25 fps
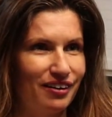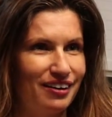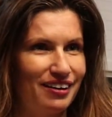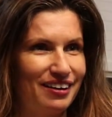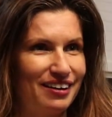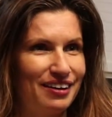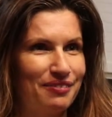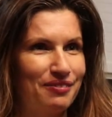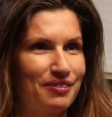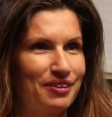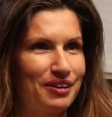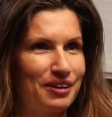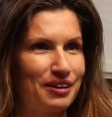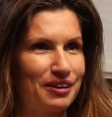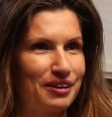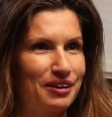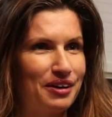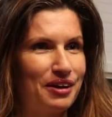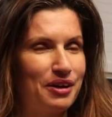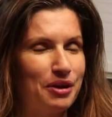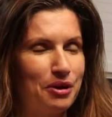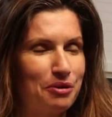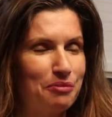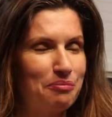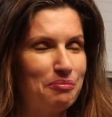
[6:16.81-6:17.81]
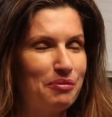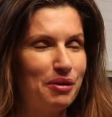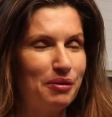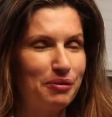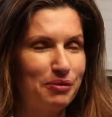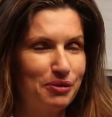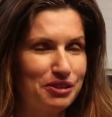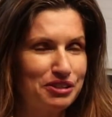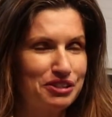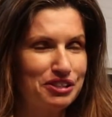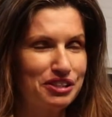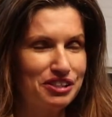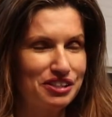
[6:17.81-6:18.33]
And I'm like, maybe
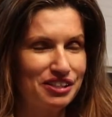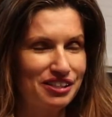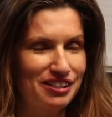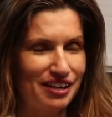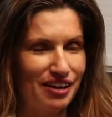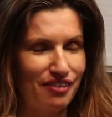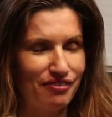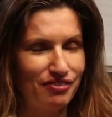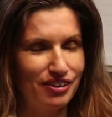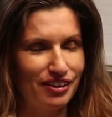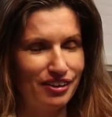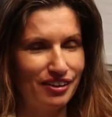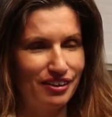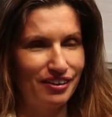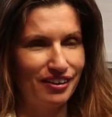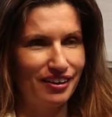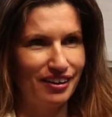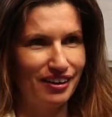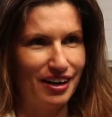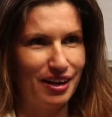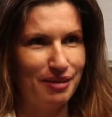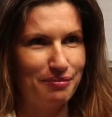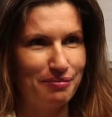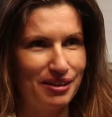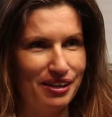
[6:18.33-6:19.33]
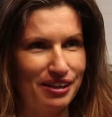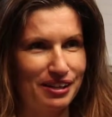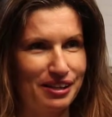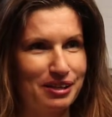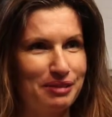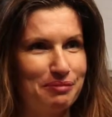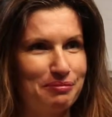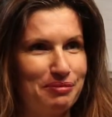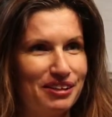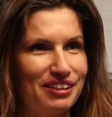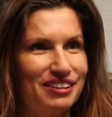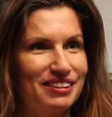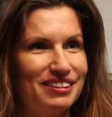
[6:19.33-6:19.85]
we should just have dinner and not make it a
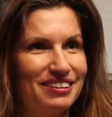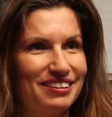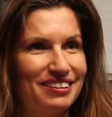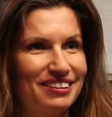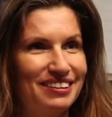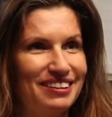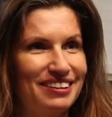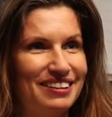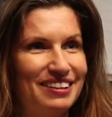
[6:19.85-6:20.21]
big deal.